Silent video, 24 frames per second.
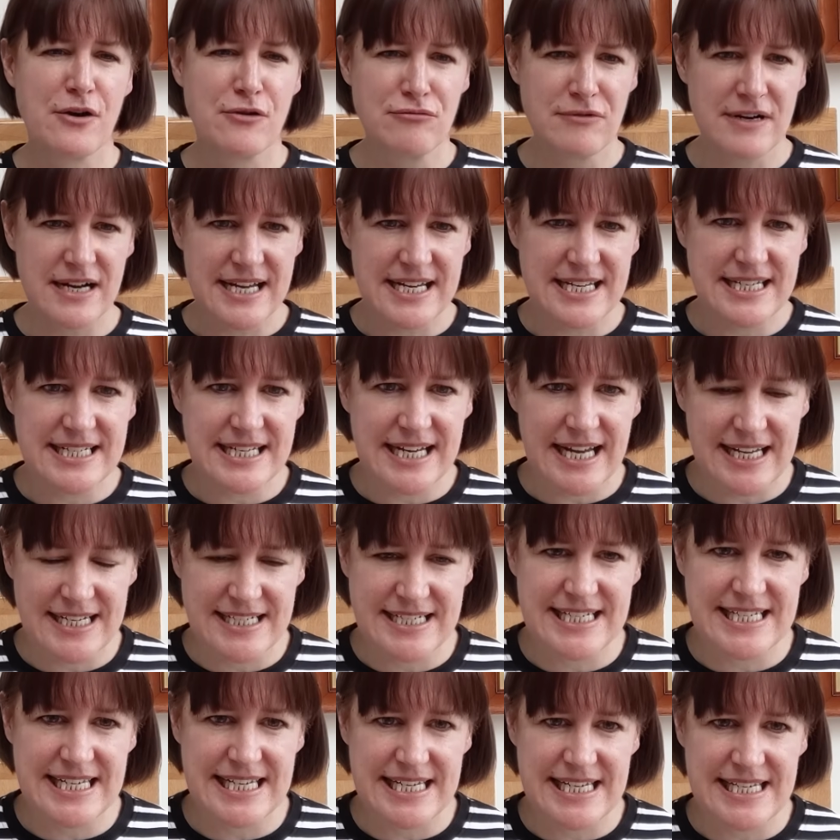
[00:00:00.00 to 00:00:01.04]
great
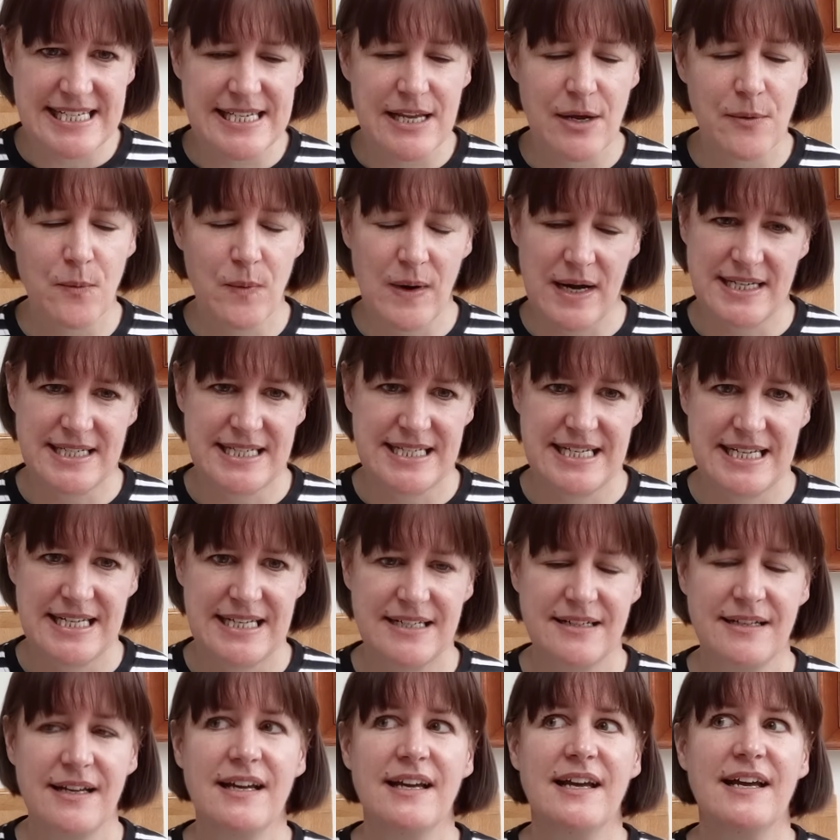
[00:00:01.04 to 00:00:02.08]
auntie's wedding,